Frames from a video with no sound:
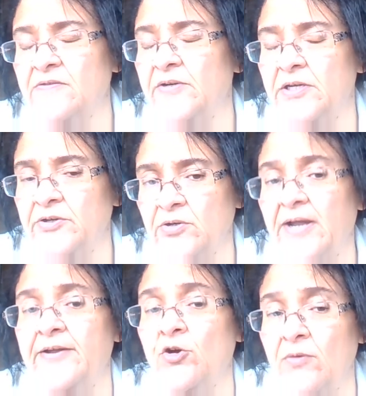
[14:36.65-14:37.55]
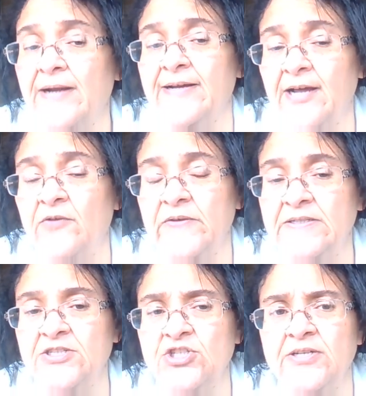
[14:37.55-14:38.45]
of an underlying chronic health
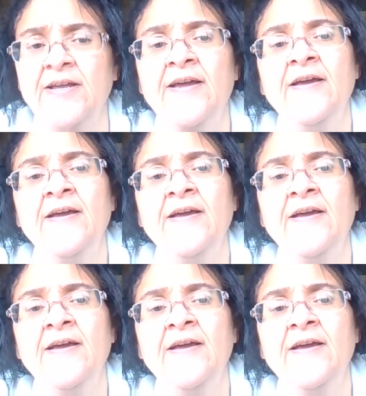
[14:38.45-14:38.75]
condition.